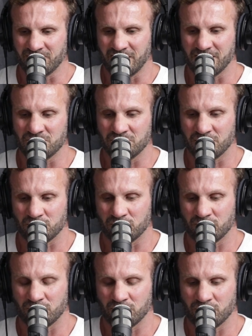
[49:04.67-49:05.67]
it's just
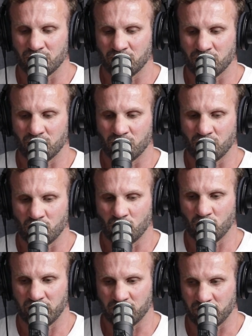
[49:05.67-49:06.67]

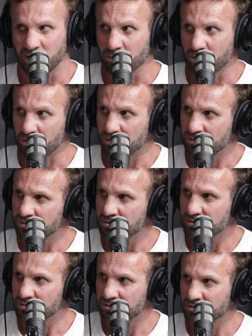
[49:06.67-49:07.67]
weak people
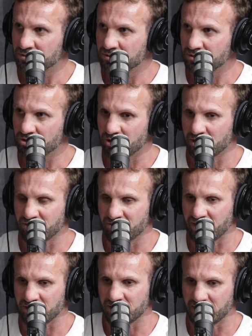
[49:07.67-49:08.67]
trying to
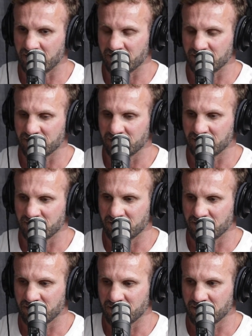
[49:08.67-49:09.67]
validate
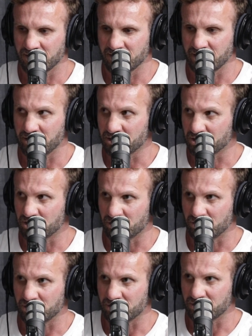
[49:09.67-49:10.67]
their
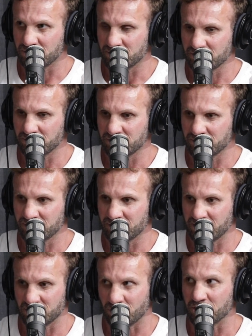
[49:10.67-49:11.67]
excuse
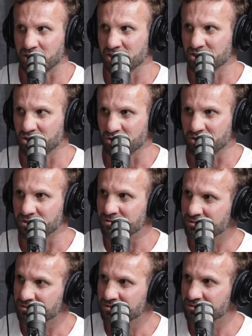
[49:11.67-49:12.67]
as not an excuse
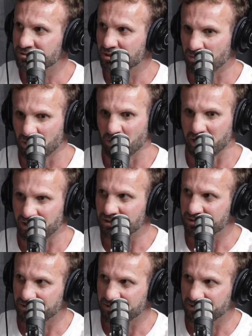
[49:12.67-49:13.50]
to be weak.